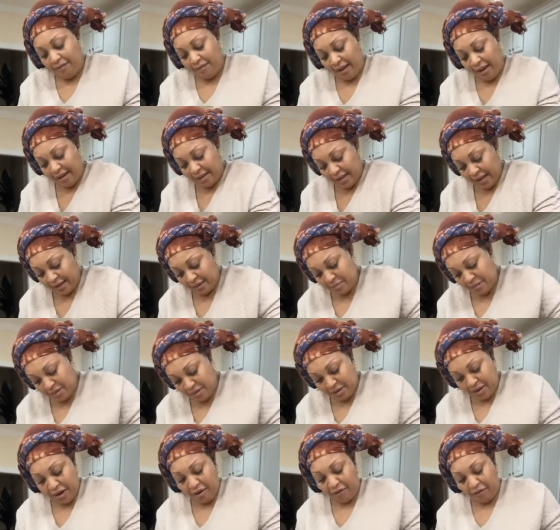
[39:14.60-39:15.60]
After you take
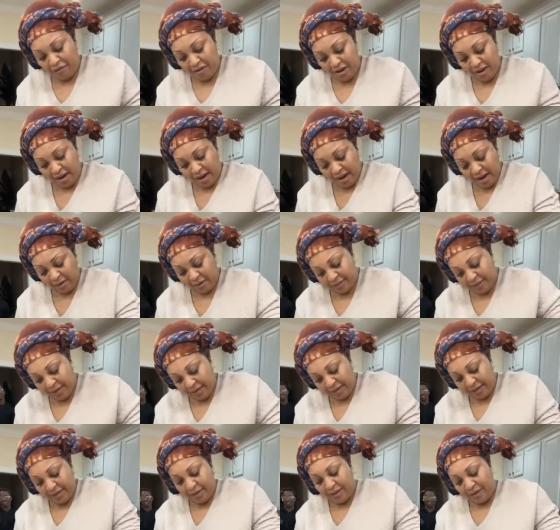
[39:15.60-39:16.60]
me to the V, then I will
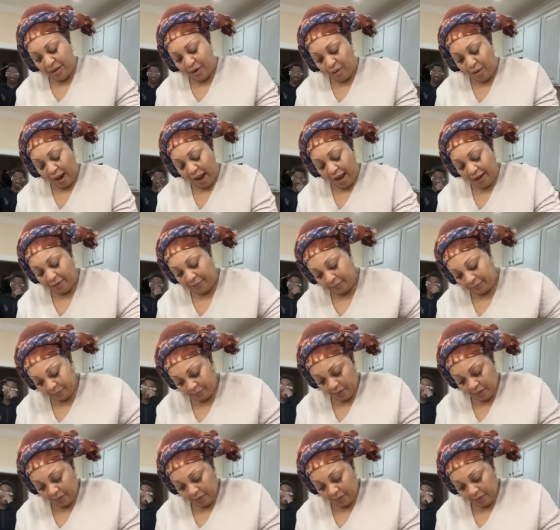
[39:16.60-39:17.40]
take you to the Y.